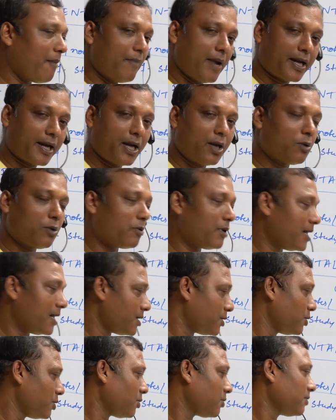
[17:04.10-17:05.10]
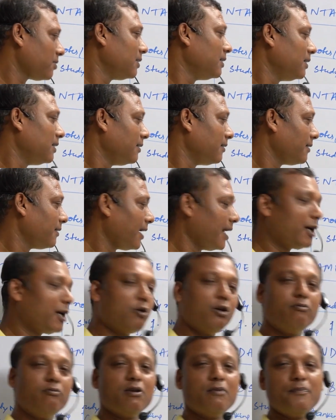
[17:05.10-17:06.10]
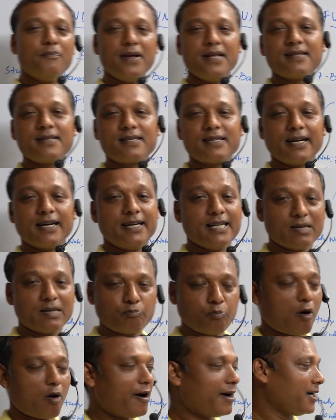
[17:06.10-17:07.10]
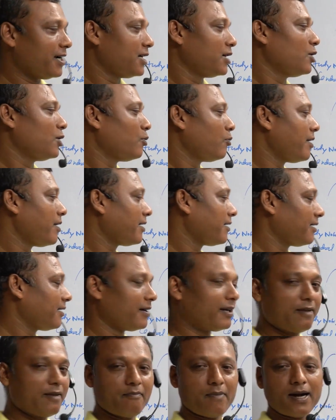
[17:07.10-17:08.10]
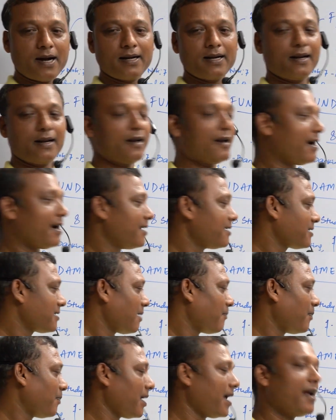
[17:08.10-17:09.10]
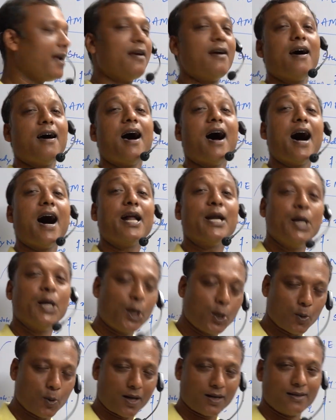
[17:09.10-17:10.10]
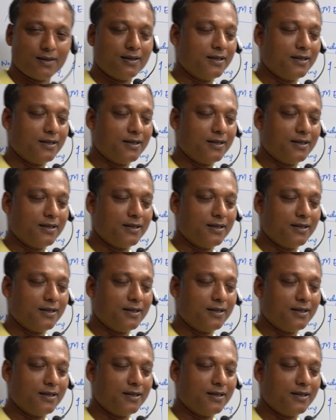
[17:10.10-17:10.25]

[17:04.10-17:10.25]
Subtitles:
am making to ensure that equilibrium means it is a point where demand and supply are equal.